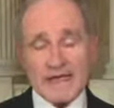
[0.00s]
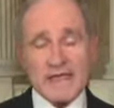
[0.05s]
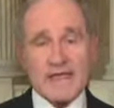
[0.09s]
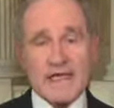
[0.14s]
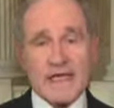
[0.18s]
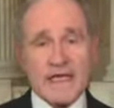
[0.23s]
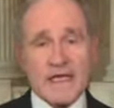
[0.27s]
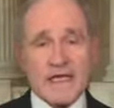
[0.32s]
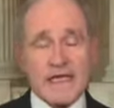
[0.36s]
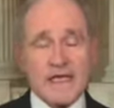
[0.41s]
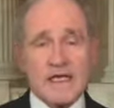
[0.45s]

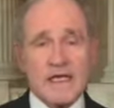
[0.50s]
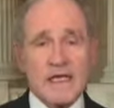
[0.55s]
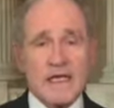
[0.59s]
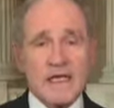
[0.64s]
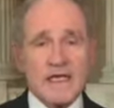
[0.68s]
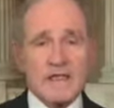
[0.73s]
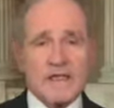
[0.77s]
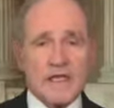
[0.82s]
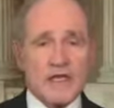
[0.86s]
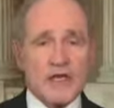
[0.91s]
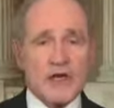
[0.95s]
Indeed,
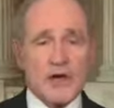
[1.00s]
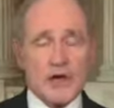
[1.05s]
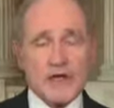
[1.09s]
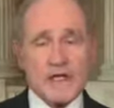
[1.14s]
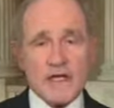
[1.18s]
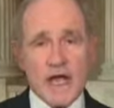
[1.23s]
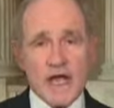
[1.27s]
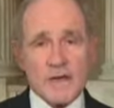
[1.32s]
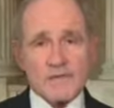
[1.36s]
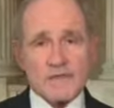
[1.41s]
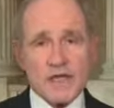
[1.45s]
the New York
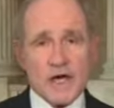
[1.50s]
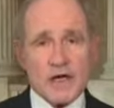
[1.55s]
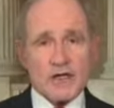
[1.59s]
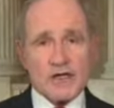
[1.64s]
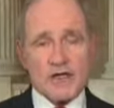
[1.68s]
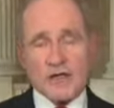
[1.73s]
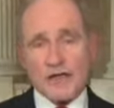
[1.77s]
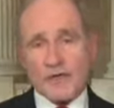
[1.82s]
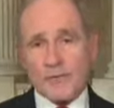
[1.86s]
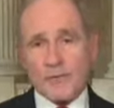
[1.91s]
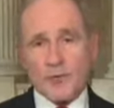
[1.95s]
Times
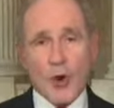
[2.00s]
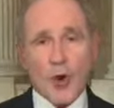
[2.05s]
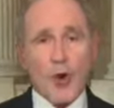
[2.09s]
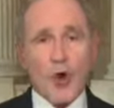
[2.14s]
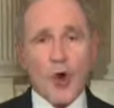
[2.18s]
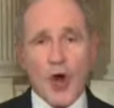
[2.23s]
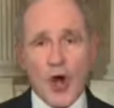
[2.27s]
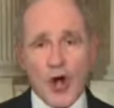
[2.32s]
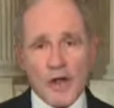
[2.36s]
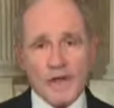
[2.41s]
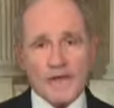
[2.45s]
article that broke
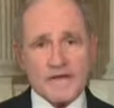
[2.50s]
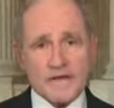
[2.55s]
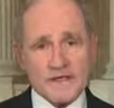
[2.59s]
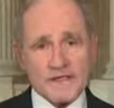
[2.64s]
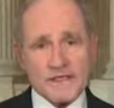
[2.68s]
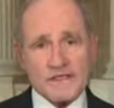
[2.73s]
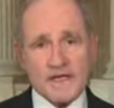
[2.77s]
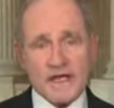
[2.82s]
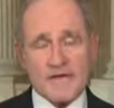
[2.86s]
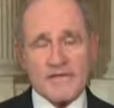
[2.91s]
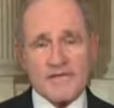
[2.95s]
all this
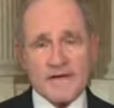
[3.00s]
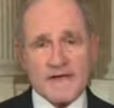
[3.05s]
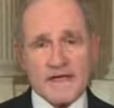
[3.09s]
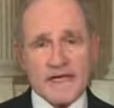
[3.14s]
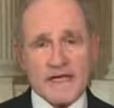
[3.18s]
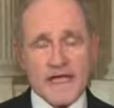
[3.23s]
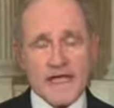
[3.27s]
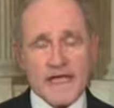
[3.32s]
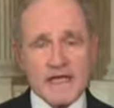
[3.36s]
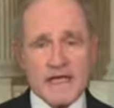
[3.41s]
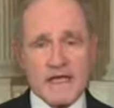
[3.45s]
stuff
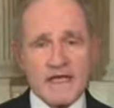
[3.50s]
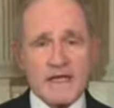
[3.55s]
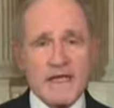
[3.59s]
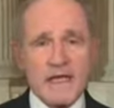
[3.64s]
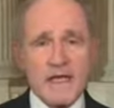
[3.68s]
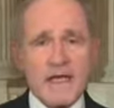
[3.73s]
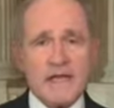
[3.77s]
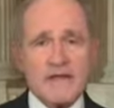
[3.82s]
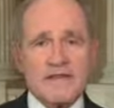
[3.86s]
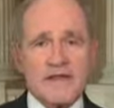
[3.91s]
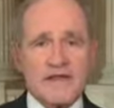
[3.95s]
indicated
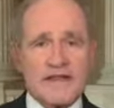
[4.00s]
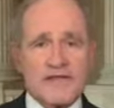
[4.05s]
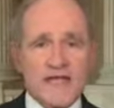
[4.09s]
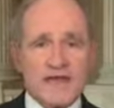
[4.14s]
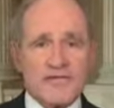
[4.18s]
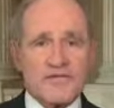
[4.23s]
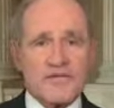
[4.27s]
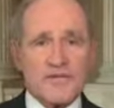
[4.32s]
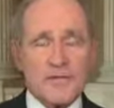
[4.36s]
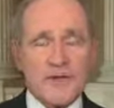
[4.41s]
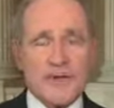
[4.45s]
that the
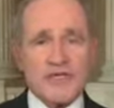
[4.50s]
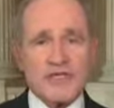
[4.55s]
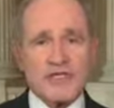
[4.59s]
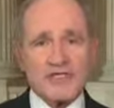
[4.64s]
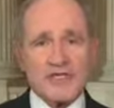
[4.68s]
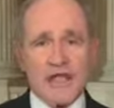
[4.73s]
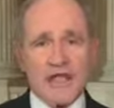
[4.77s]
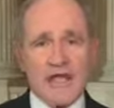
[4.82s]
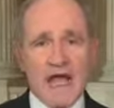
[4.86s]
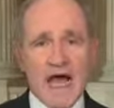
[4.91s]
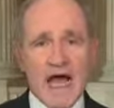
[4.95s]

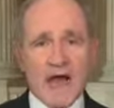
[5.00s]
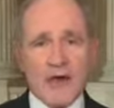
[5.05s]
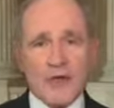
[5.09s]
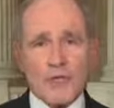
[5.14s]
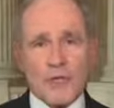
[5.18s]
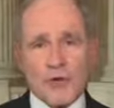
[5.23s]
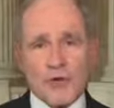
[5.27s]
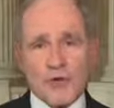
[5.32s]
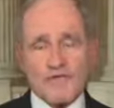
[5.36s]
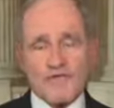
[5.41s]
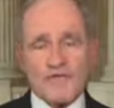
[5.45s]
information they got
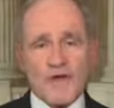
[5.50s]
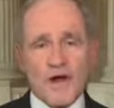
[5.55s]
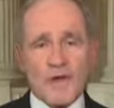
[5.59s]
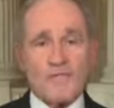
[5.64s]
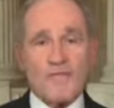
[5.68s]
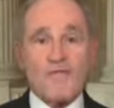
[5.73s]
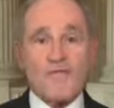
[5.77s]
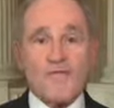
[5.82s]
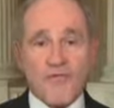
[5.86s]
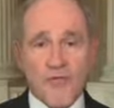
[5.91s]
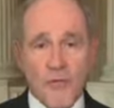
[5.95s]
were from
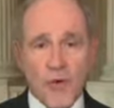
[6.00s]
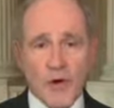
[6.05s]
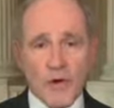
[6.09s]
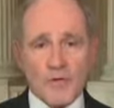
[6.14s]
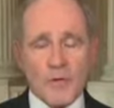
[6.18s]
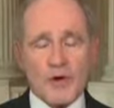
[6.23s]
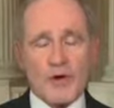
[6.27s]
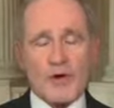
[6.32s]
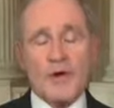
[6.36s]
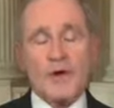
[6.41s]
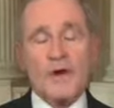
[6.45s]

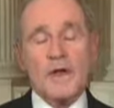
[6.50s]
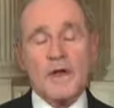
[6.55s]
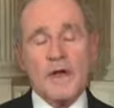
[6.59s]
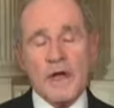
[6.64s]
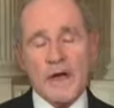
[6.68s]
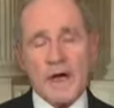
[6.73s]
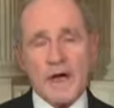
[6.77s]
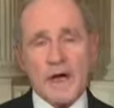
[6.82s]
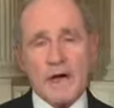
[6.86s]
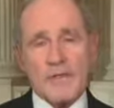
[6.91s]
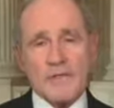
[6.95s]
former
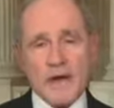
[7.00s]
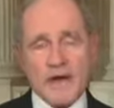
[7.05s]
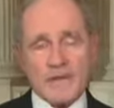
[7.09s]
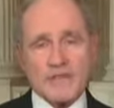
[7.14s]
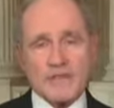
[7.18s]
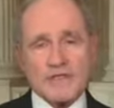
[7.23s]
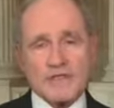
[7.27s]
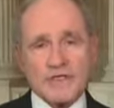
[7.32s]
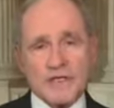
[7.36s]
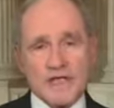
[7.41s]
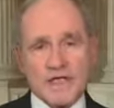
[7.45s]
uh,
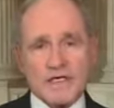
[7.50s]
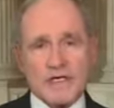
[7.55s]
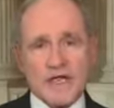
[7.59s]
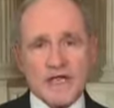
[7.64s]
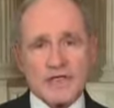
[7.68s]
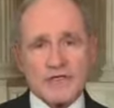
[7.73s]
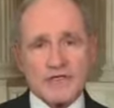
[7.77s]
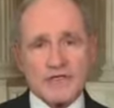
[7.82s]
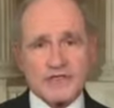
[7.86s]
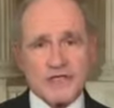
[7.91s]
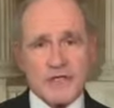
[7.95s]
members of the
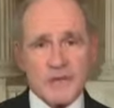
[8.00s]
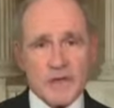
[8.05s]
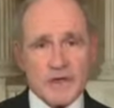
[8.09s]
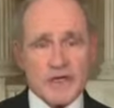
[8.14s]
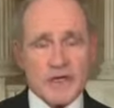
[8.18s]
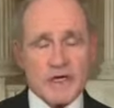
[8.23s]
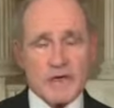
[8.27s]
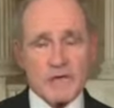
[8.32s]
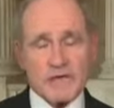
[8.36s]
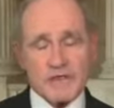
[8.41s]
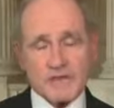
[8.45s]
intelligence
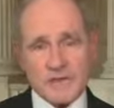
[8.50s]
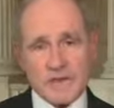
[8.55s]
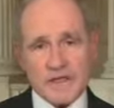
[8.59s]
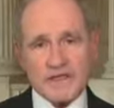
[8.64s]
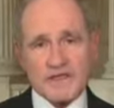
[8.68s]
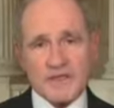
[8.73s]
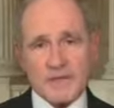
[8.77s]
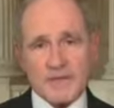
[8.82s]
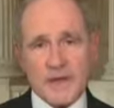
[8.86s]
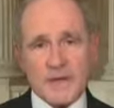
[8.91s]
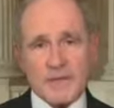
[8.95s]
community, which
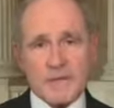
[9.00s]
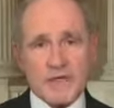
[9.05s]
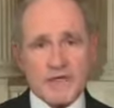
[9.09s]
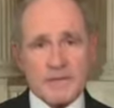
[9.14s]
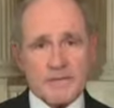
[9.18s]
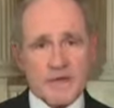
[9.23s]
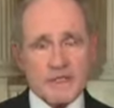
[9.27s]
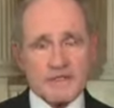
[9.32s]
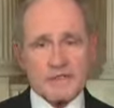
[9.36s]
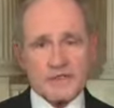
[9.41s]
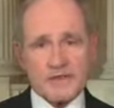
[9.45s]
means they're people that
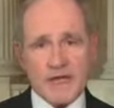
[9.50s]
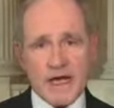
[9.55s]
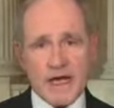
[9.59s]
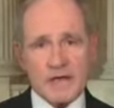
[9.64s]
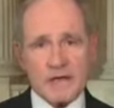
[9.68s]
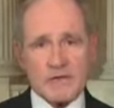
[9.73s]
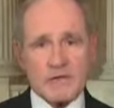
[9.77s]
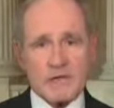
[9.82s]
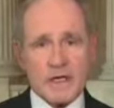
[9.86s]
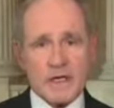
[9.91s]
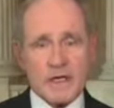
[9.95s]
mustered
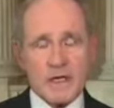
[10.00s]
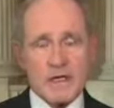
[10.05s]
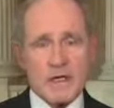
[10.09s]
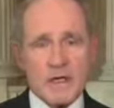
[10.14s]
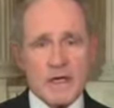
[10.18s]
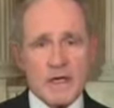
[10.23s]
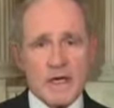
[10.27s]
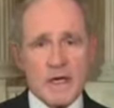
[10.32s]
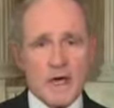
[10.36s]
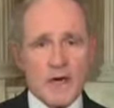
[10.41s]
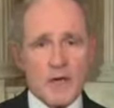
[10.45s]
out uh,
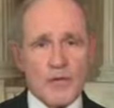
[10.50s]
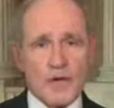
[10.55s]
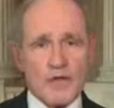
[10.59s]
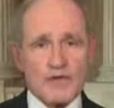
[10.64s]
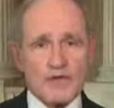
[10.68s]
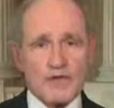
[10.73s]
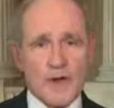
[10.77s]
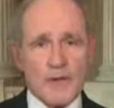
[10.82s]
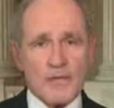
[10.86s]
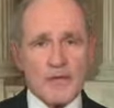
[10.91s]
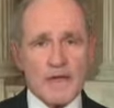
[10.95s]
uh, when
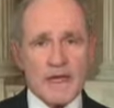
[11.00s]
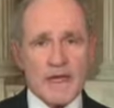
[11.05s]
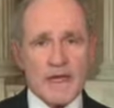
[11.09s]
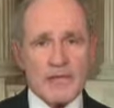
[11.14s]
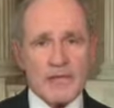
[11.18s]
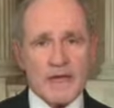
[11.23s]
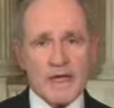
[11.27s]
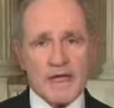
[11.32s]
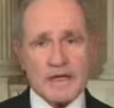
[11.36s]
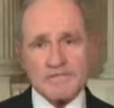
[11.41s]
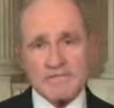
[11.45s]
Trump
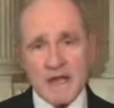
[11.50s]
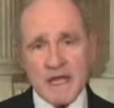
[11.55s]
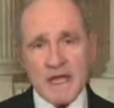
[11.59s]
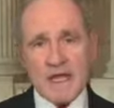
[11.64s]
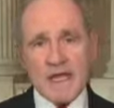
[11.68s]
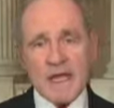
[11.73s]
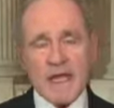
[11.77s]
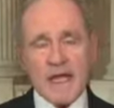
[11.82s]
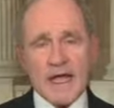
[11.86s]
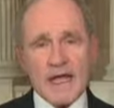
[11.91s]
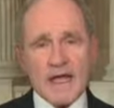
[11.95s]
came in,
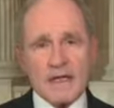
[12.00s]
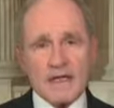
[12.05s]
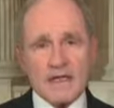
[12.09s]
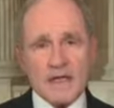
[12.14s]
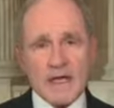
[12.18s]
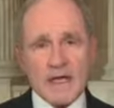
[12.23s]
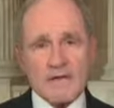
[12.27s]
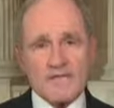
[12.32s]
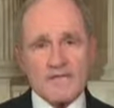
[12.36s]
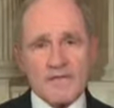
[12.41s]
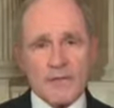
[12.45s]
and
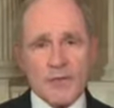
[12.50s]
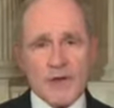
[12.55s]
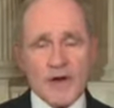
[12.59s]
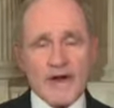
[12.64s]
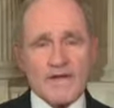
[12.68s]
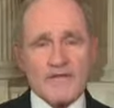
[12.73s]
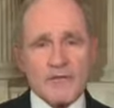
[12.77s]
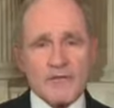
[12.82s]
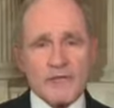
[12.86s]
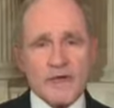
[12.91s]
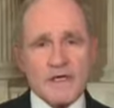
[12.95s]
uh, for
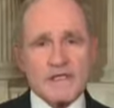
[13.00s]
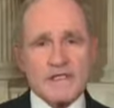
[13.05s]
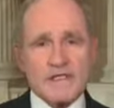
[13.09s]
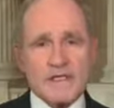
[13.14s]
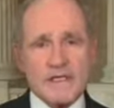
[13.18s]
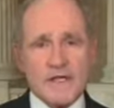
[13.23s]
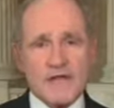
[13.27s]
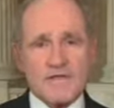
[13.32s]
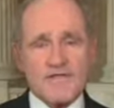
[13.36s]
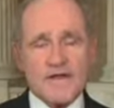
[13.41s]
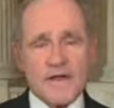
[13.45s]
whatever
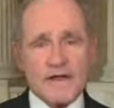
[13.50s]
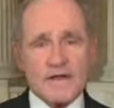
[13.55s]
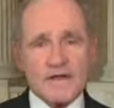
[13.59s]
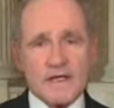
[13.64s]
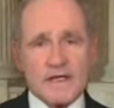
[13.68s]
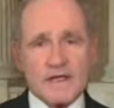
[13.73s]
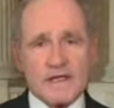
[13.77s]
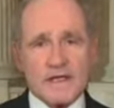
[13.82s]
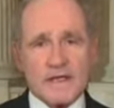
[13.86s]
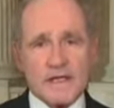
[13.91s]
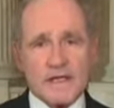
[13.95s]
reason, they felt
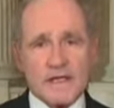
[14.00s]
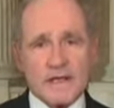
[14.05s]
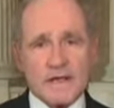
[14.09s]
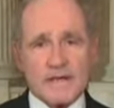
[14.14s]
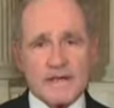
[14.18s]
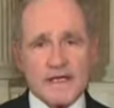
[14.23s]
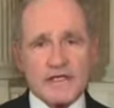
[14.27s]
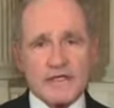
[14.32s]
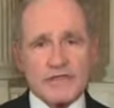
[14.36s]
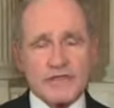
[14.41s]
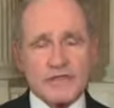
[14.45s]
that
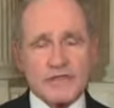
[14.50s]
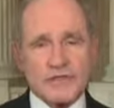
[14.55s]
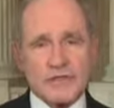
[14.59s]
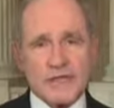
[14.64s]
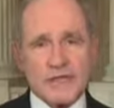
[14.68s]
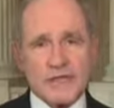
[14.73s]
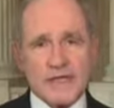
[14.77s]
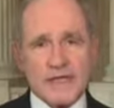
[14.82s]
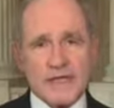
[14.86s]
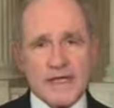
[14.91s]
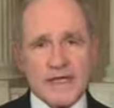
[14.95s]
they should
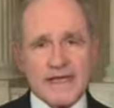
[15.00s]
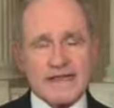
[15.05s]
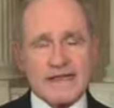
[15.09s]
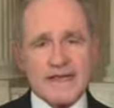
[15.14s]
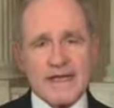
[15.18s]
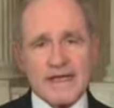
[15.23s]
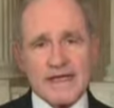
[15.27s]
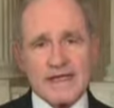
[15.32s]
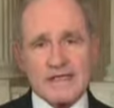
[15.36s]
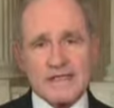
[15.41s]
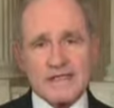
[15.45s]
leak
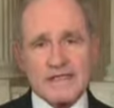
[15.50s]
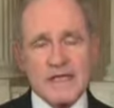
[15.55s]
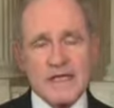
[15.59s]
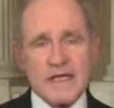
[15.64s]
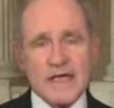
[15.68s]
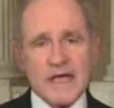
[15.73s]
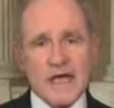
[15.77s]
things.